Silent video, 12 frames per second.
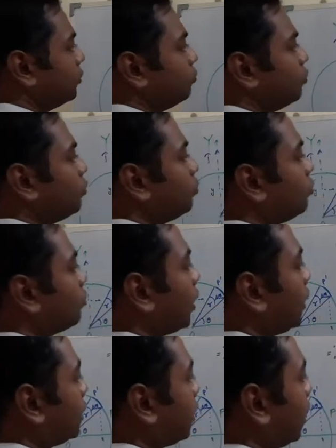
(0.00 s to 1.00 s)
We could
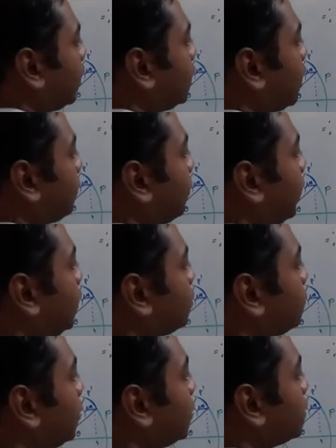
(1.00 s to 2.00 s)
write I cap
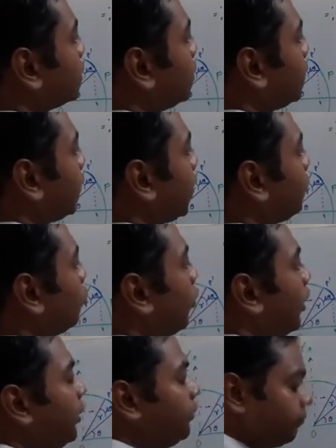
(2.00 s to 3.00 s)
x plus j cap
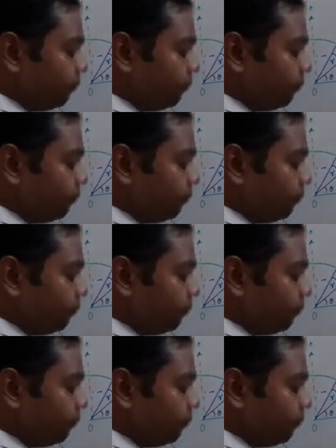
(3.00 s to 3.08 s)
y.